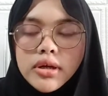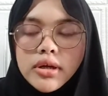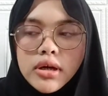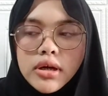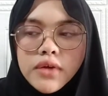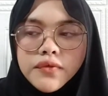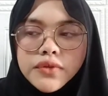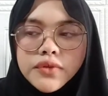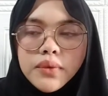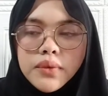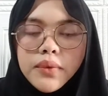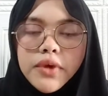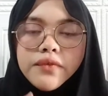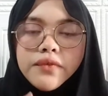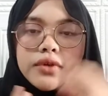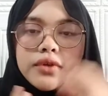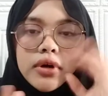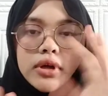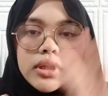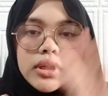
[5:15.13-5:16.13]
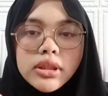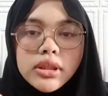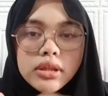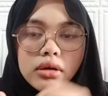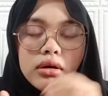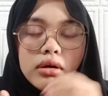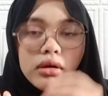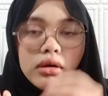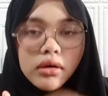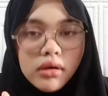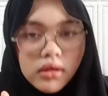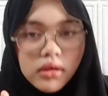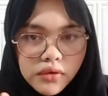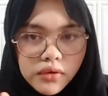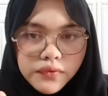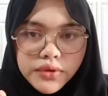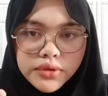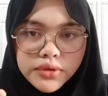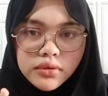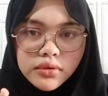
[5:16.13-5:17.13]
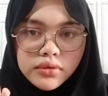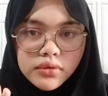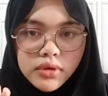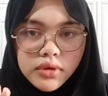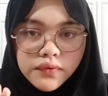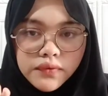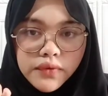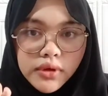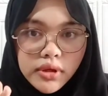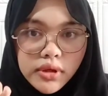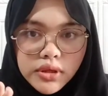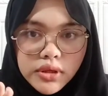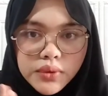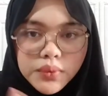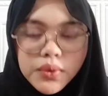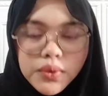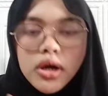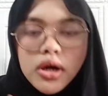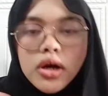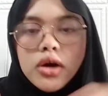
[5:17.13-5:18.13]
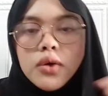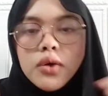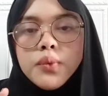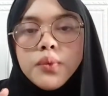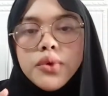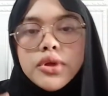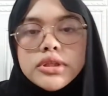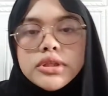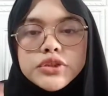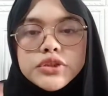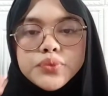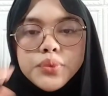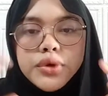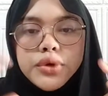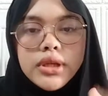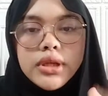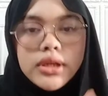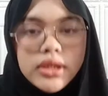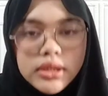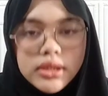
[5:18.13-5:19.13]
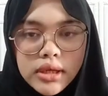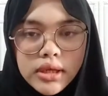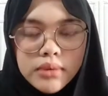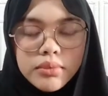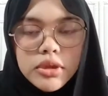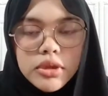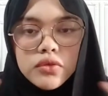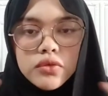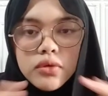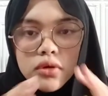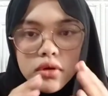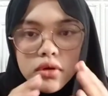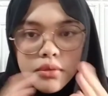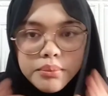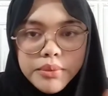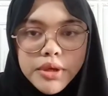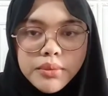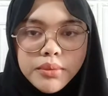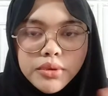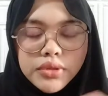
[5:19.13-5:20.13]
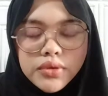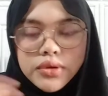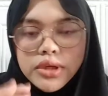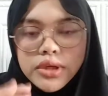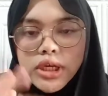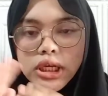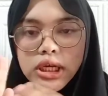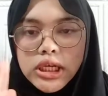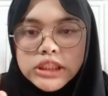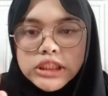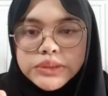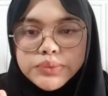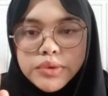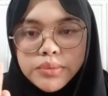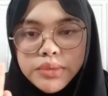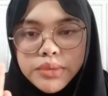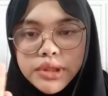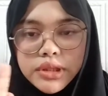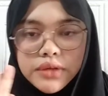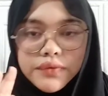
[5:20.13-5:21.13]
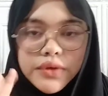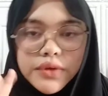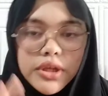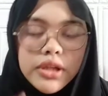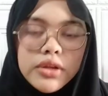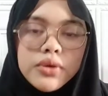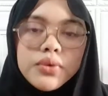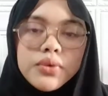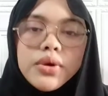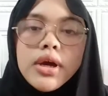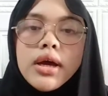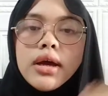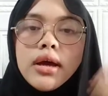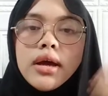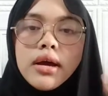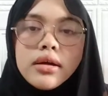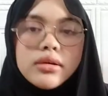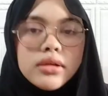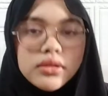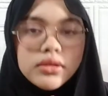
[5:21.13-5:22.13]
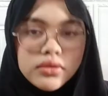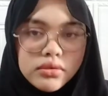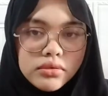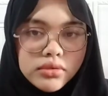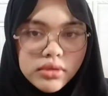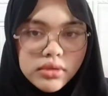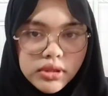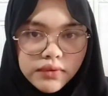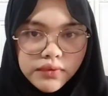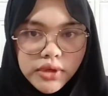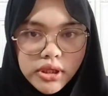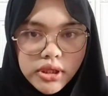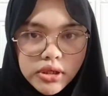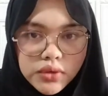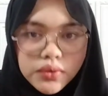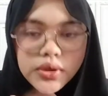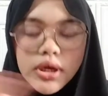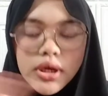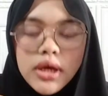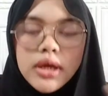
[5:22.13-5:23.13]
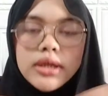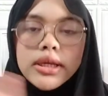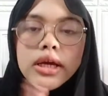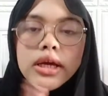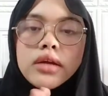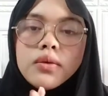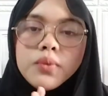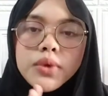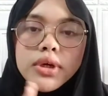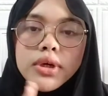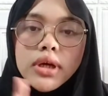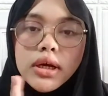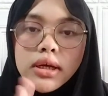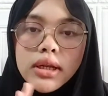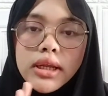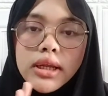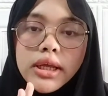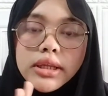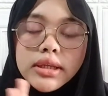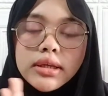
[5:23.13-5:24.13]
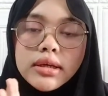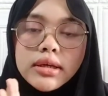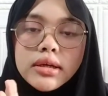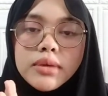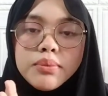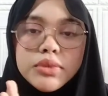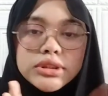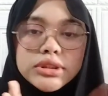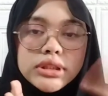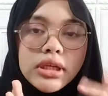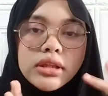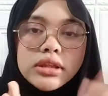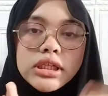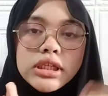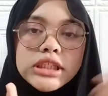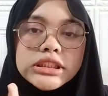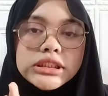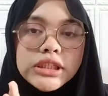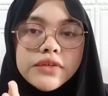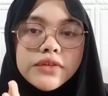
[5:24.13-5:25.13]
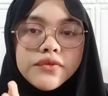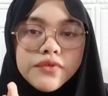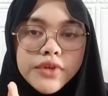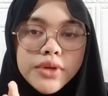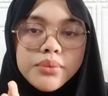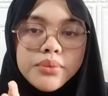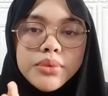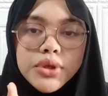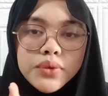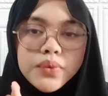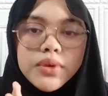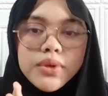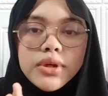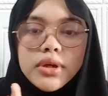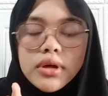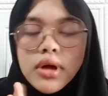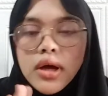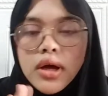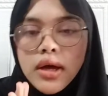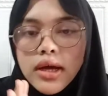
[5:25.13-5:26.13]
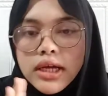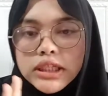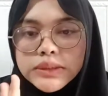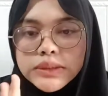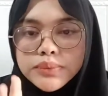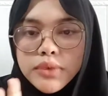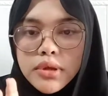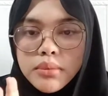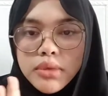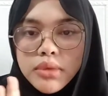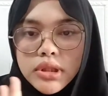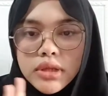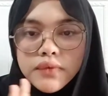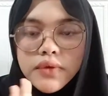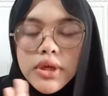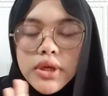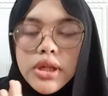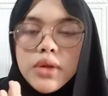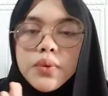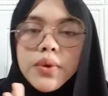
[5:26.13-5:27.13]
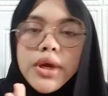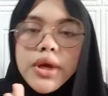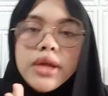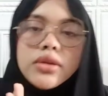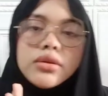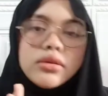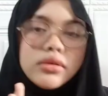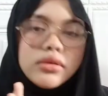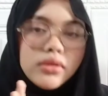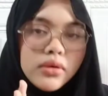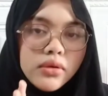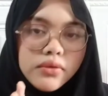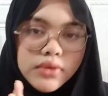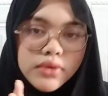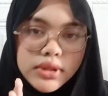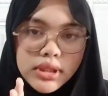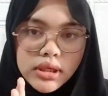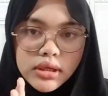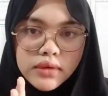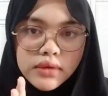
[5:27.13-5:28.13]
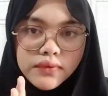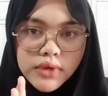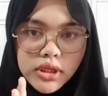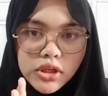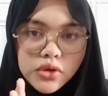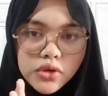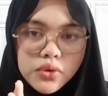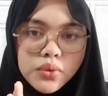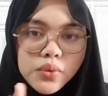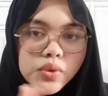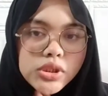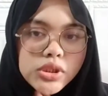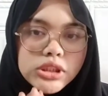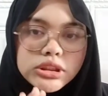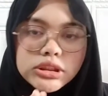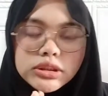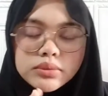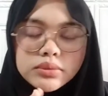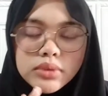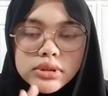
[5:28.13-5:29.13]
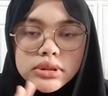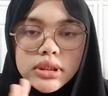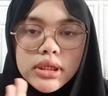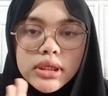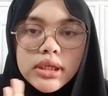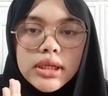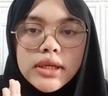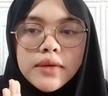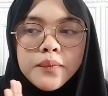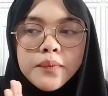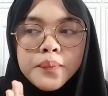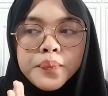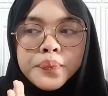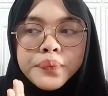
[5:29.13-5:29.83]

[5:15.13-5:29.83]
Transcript: After we have calculated all of the theoretical value, we just put it in the table to compare between the experimental value and the theoretical value. Then we calculate the percentage difference between the experimental value and theoretical value, which is basically